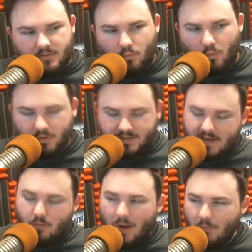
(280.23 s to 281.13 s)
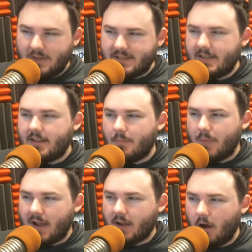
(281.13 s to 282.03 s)
we'll see when we see them
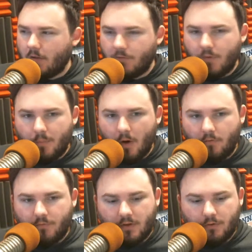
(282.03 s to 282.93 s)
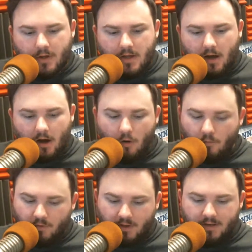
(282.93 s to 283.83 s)
back on the football field,
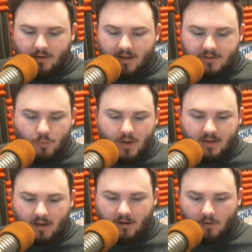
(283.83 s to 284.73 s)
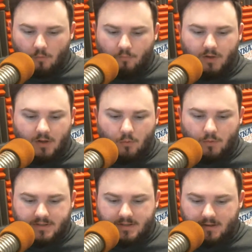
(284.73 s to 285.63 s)
hopefully next week, and hopefully
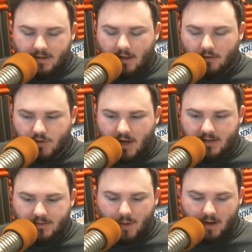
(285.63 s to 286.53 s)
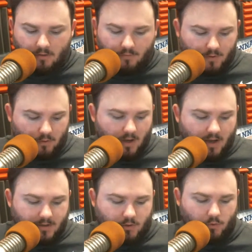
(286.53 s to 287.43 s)
we see the Yellow Jackets back on the field
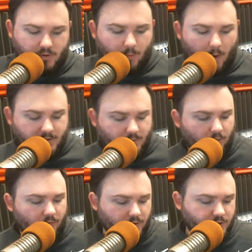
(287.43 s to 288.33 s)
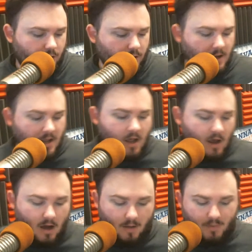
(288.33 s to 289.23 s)
as soon as possible for sure.
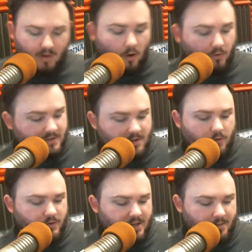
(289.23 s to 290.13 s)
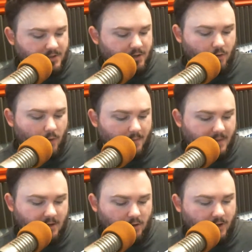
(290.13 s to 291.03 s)
But all these other teams too. I
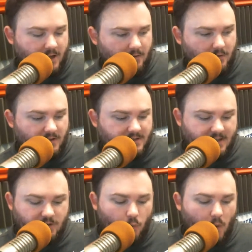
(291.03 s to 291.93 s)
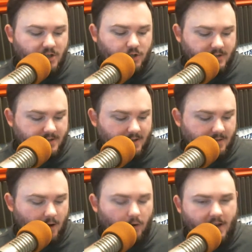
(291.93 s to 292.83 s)
mean, you look at the situations that
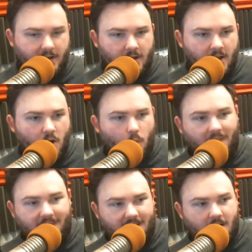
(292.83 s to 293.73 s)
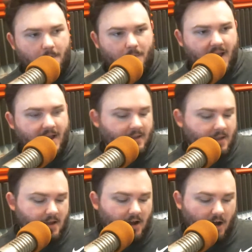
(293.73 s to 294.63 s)
they're in when they come back.
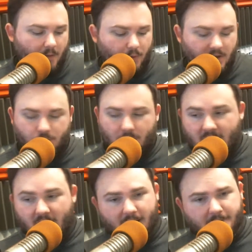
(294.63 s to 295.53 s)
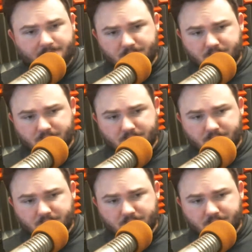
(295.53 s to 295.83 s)
Brunswick High,